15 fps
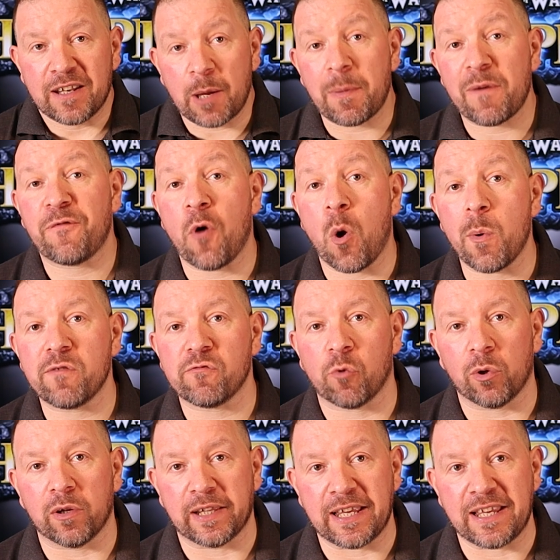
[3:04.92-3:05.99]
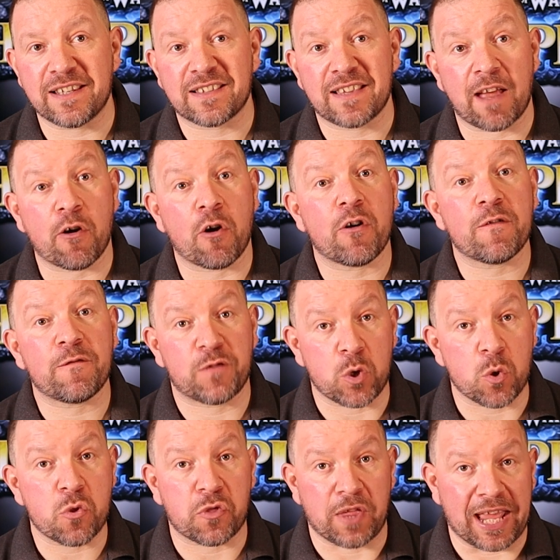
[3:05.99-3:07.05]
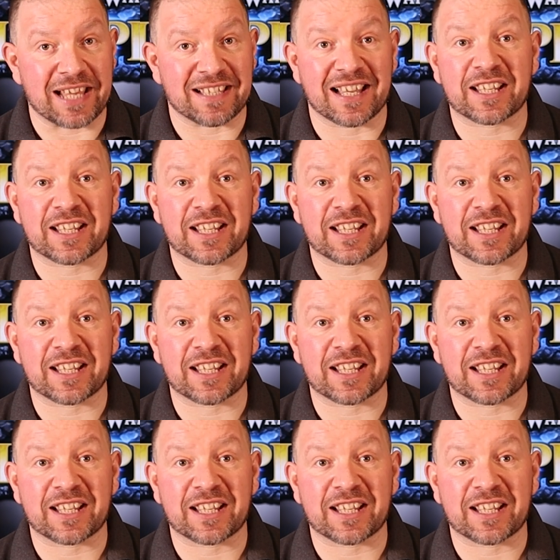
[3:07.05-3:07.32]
Now before we roll these, there are a few things